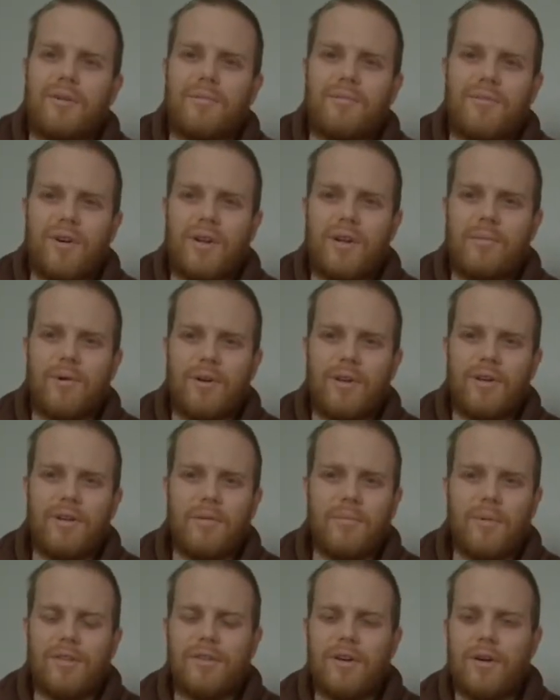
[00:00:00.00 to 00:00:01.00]
I'm finding
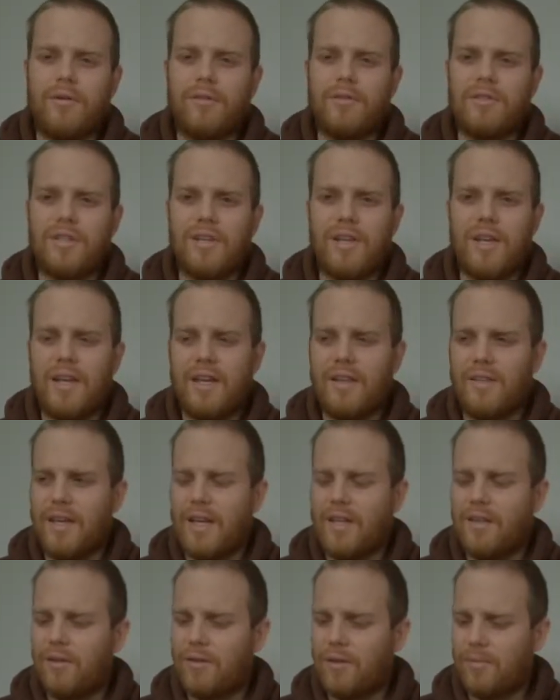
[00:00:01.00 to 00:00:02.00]
my toes hitting
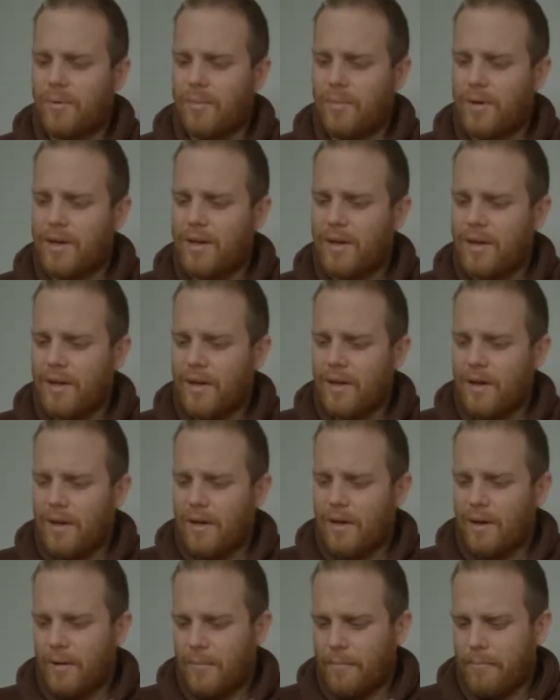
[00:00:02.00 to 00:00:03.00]
the end on them a bit.
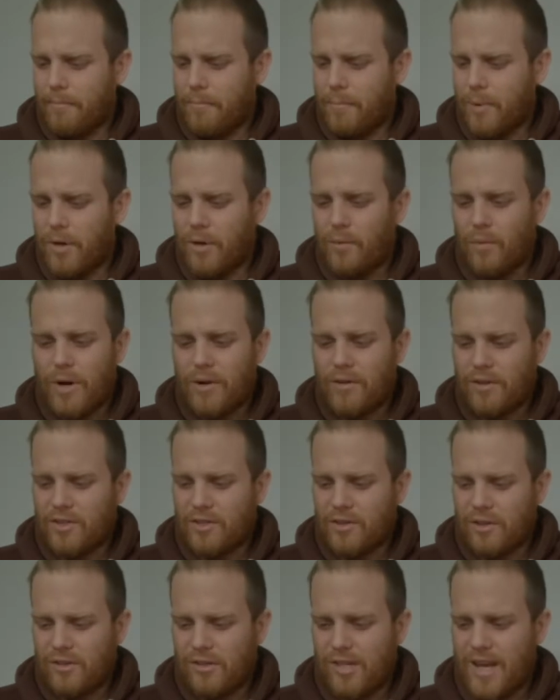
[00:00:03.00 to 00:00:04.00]
But I wear a
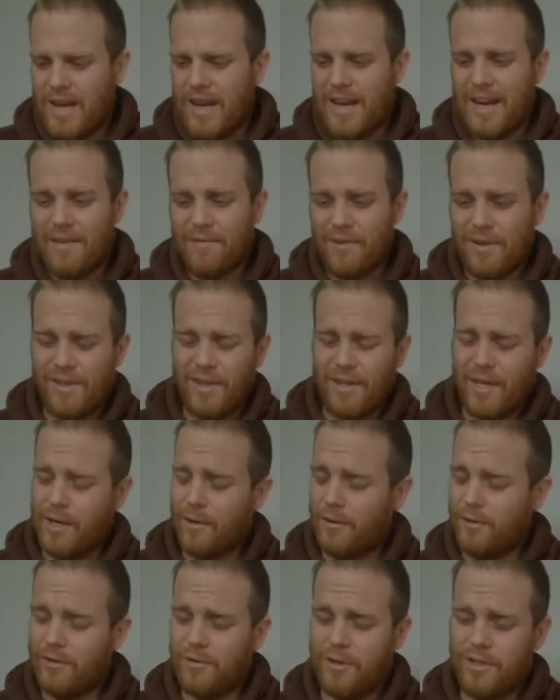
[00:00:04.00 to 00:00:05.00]
size 10 in everything
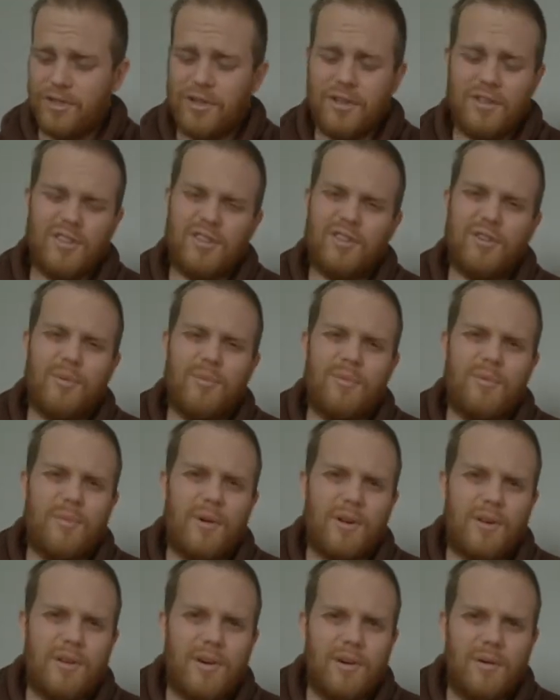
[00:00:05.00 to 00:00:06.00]
else, so I should have just gone with
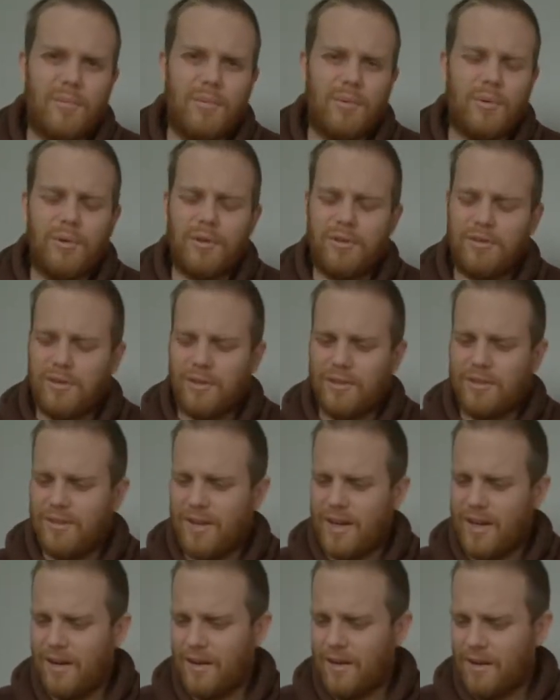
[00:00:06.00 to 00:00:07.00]
my gut and bought the size
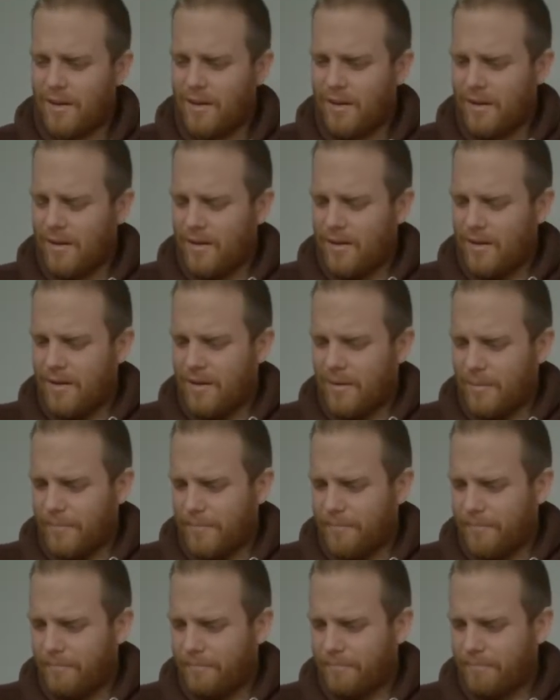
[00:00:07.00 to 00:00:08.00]
10.
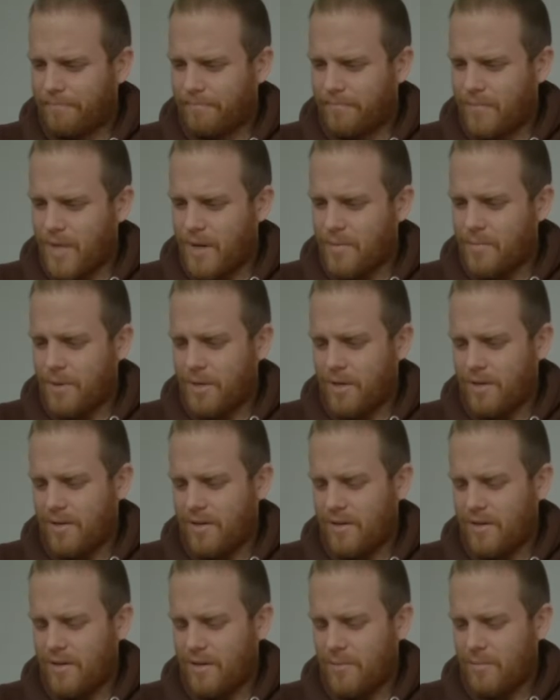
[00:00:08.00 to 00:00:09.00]
But I
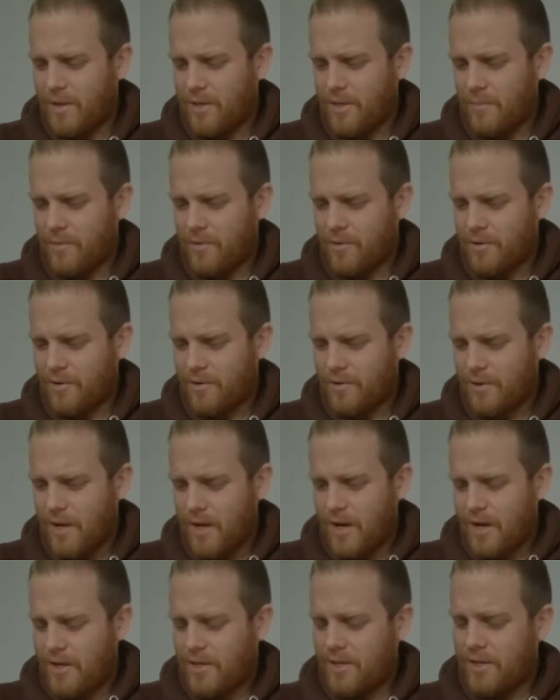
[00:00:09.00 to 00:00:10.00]
didn't, I paid the price.
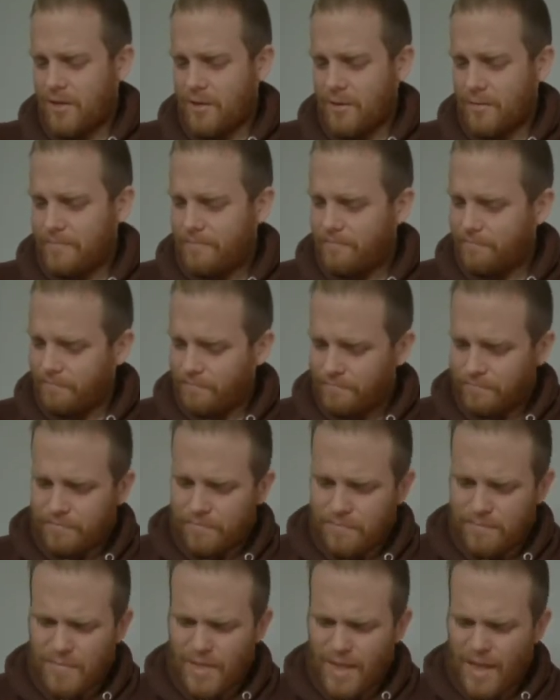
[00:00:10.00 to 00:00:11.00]
So
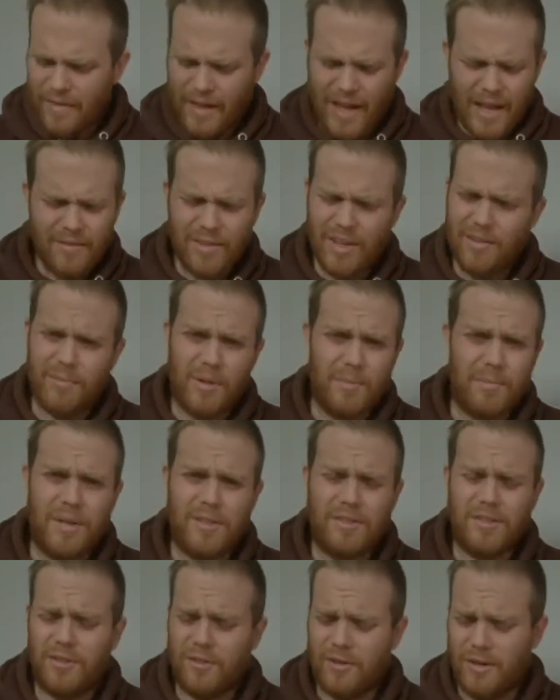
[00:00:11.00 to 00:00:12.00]
they haven't given me
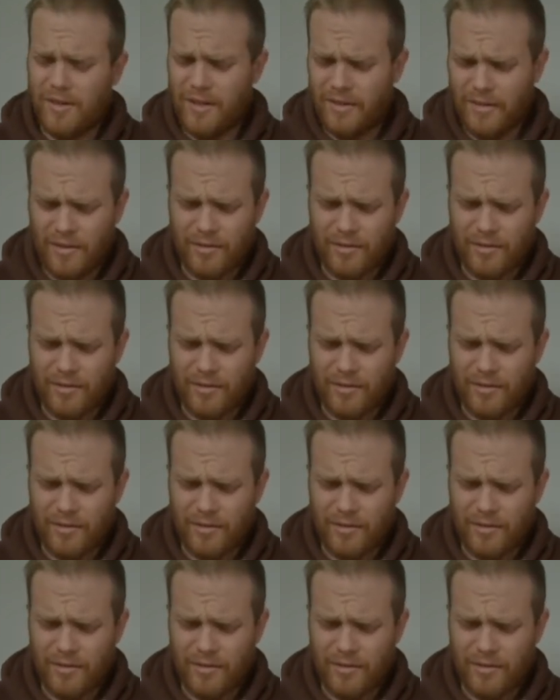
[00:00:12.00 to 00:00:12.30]
blisters or anything.